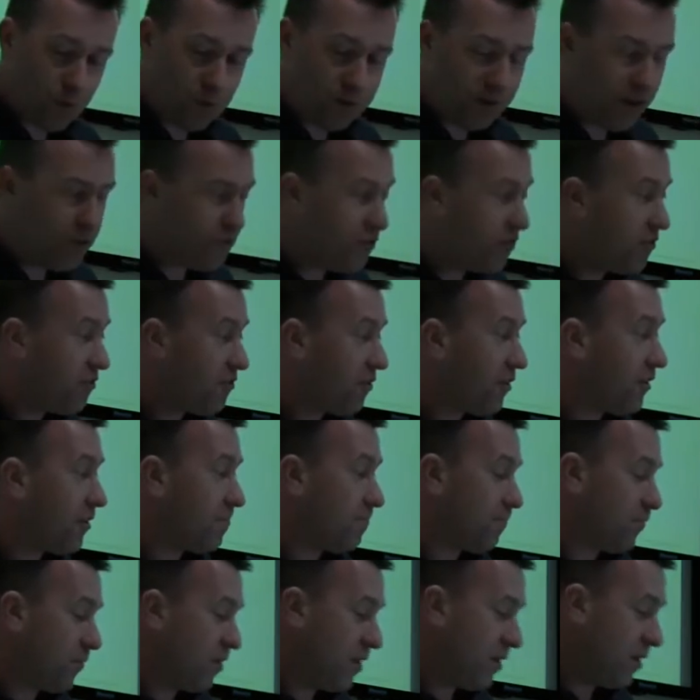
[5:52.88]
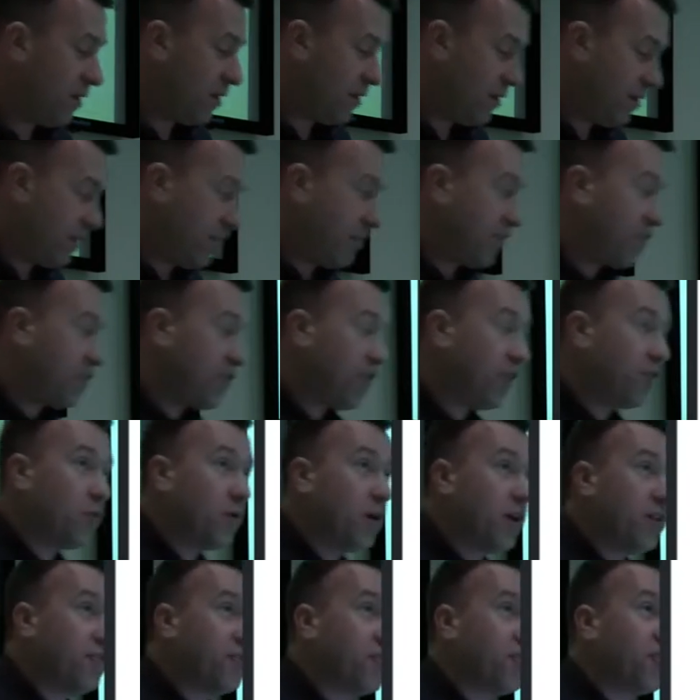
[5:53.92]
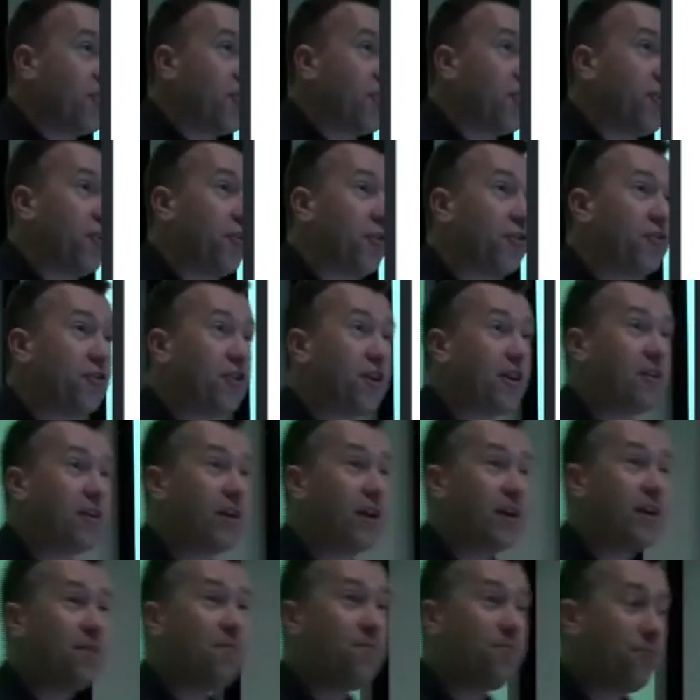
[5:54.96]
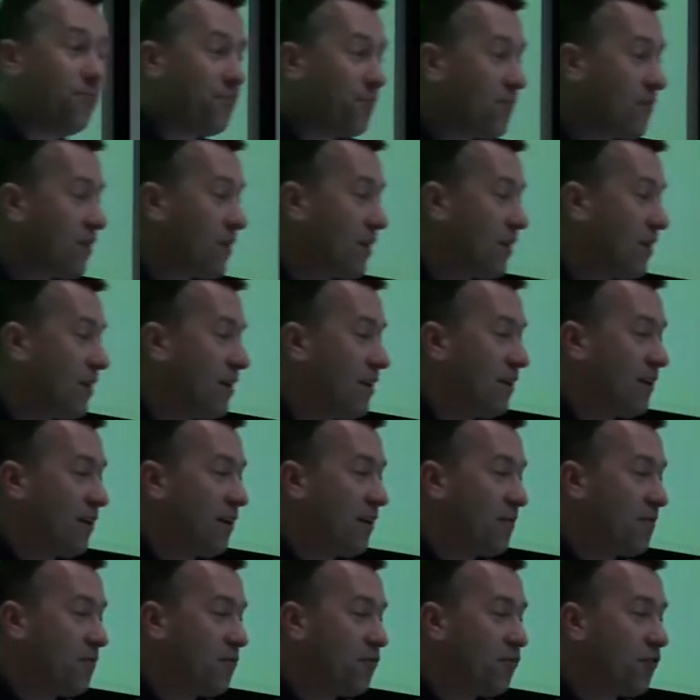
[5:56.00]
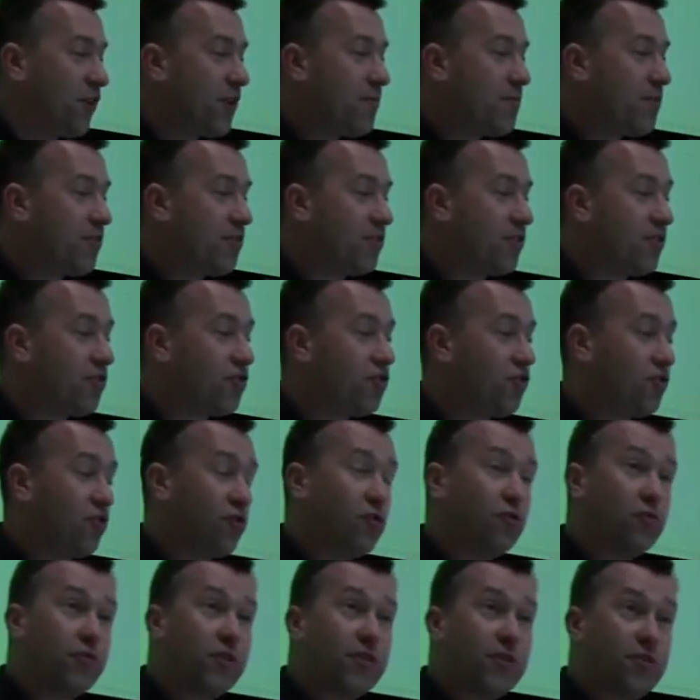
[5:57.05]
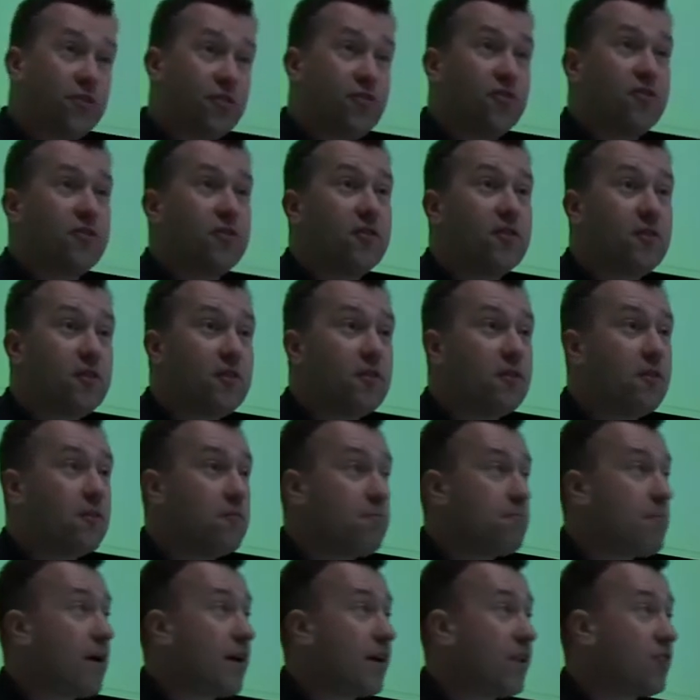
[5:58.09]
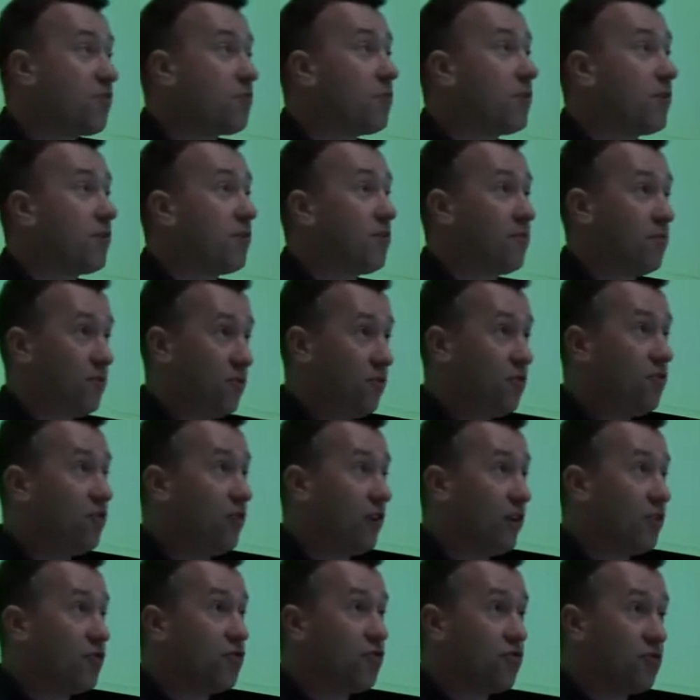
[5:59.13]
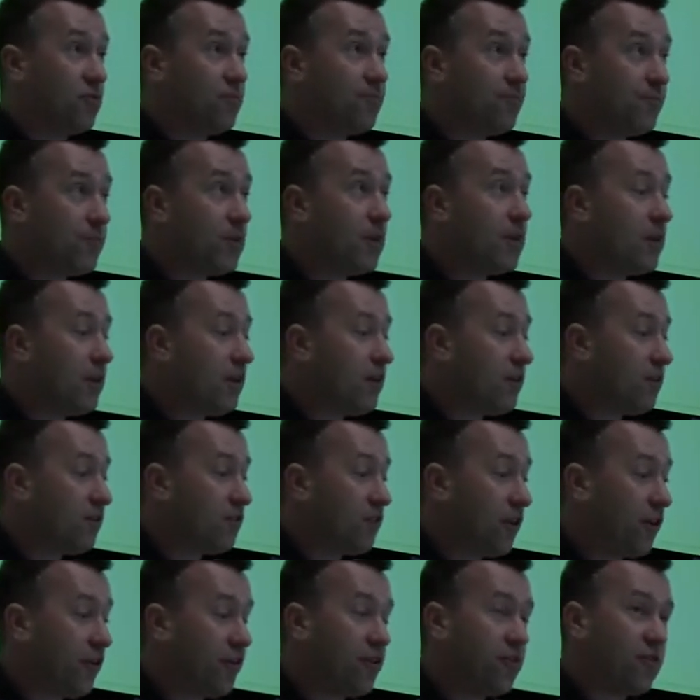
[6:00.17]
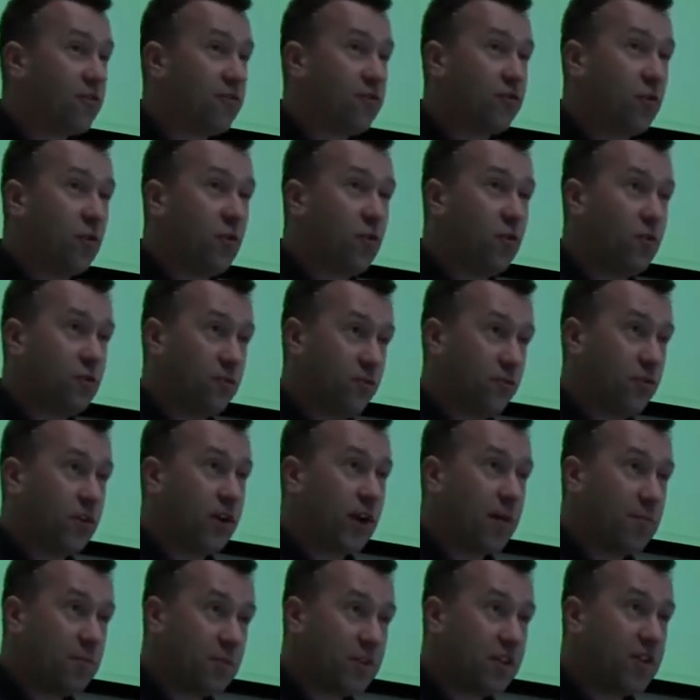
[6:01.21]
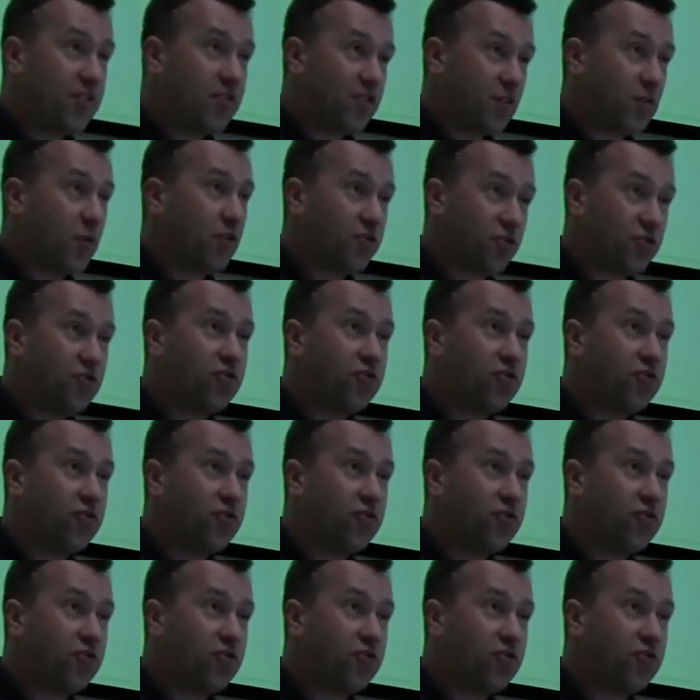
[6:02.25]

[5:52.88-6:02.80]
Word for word: Notice that there's no word security in there. Um, STREAM is an assurance management solution, so it's for, for companies that want